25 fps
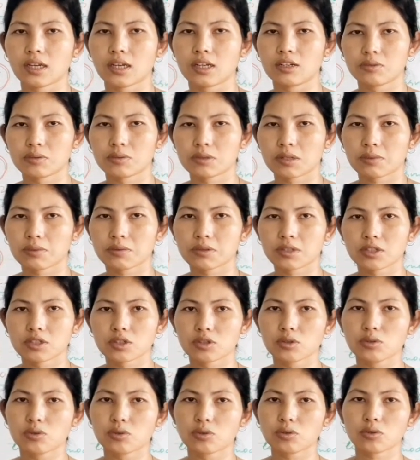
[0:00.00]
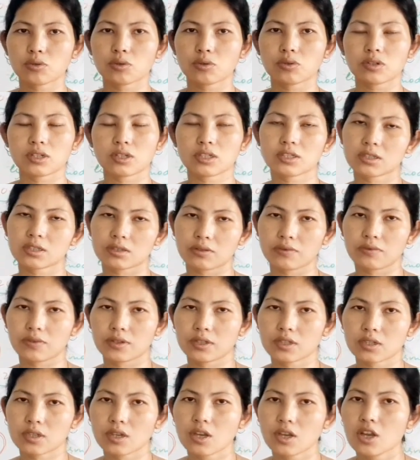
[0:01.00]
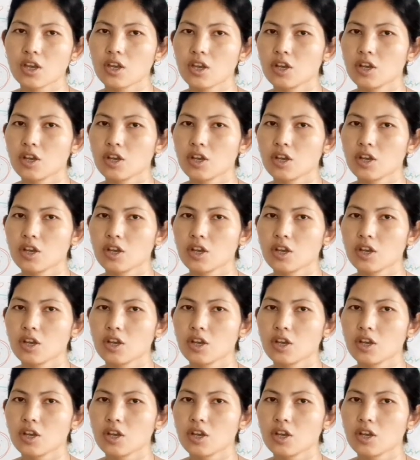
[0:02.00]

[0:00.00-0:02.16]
kind of substance grow on the surface.